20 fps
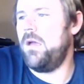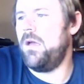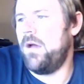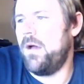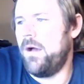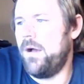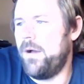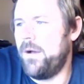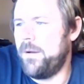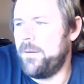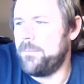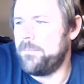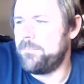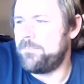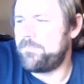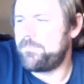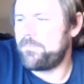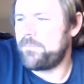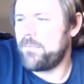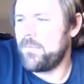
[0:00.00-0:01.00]

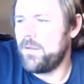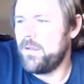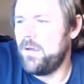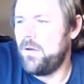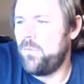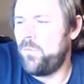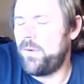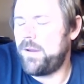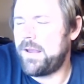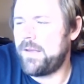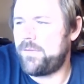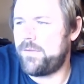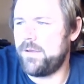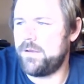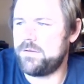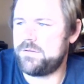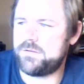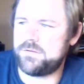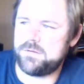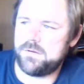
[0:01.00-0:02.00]
Um, we get
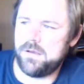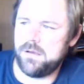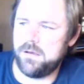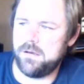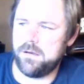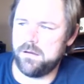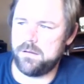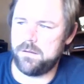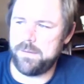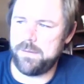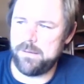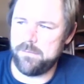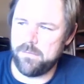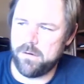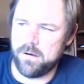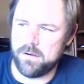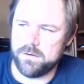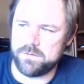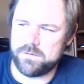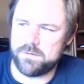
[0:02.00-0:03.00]
this uh, the peat
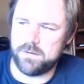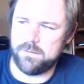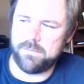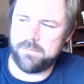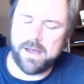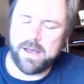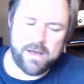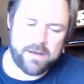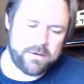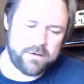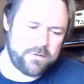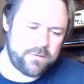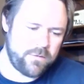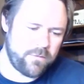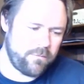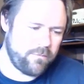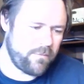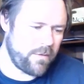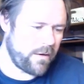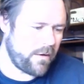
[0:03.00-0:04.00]
moss in bags
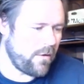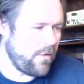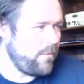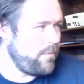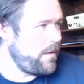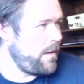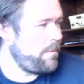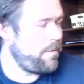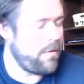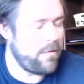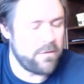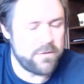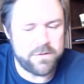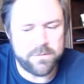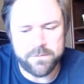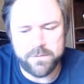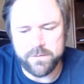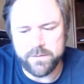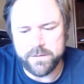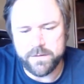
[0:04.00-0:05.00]
from like Home Depot or
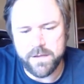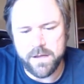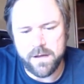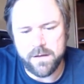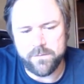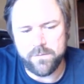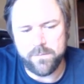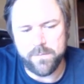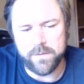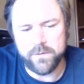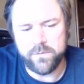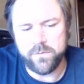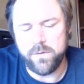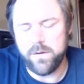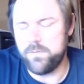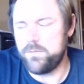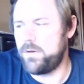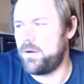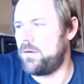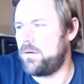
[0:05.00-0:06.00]
something like that for about
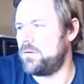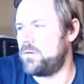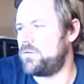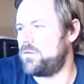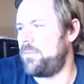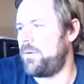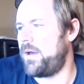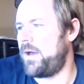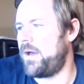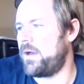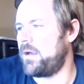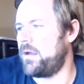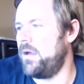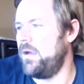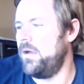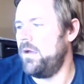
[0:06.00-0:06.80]
twelve dollars a bag.